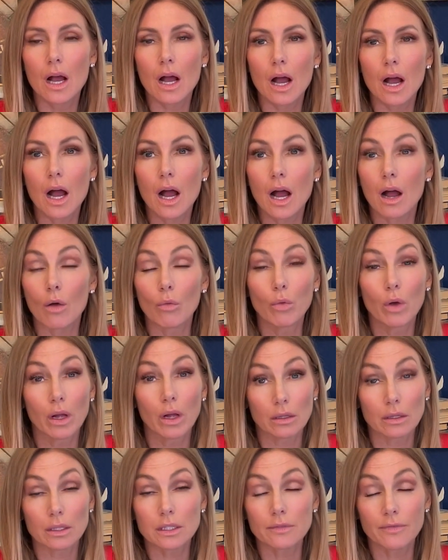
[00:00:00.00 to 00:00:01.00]

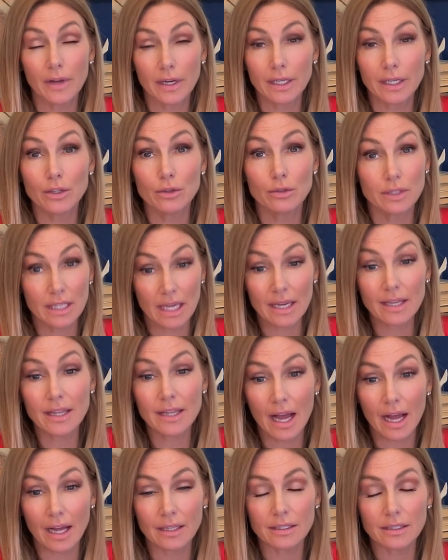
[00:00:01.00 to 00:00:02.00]
Well, it's funny you say
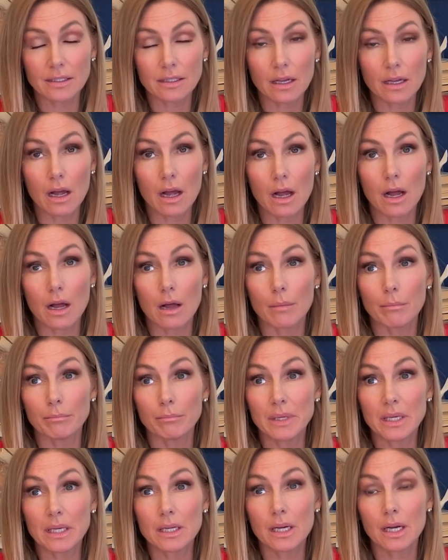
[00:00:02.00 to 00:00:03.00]
that,
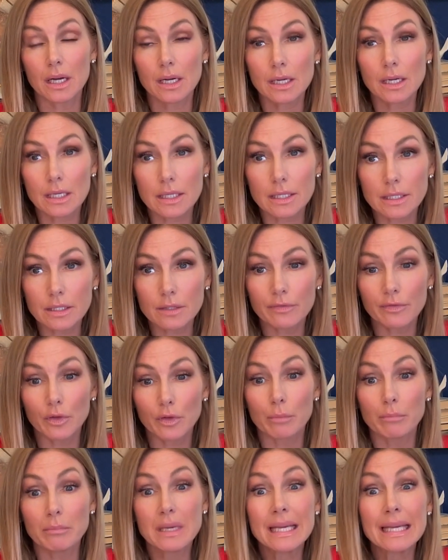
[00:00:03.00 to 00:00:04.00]
because for
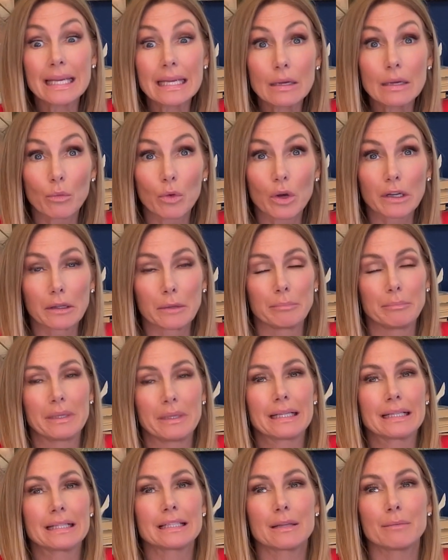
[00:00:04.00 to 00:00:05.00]
me, one of the
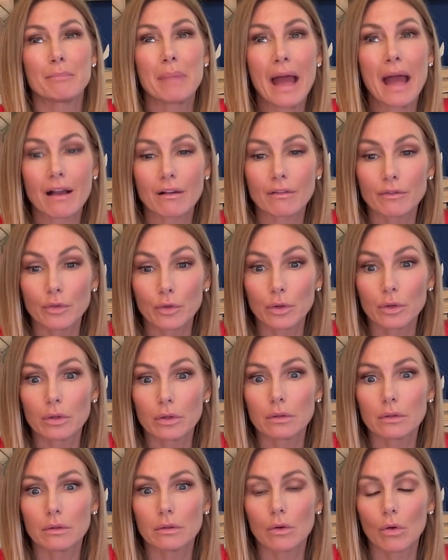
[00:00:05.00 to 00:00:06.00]
biggest
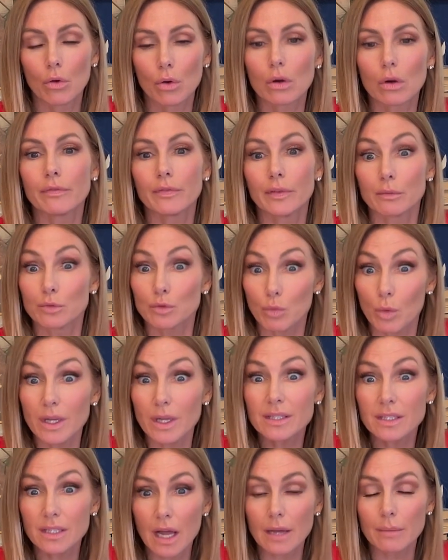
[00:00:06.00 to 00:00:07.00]
impactful horror films
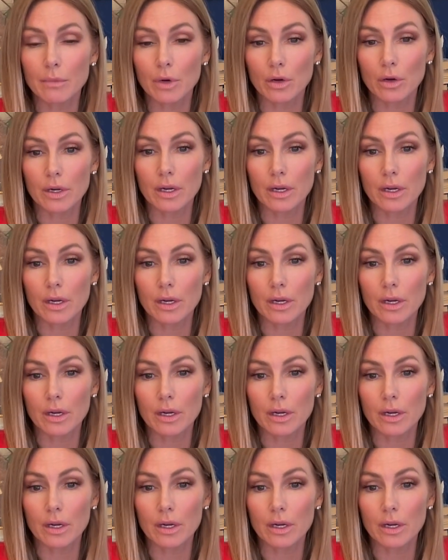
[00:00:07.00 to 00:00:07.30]
was Nightmare on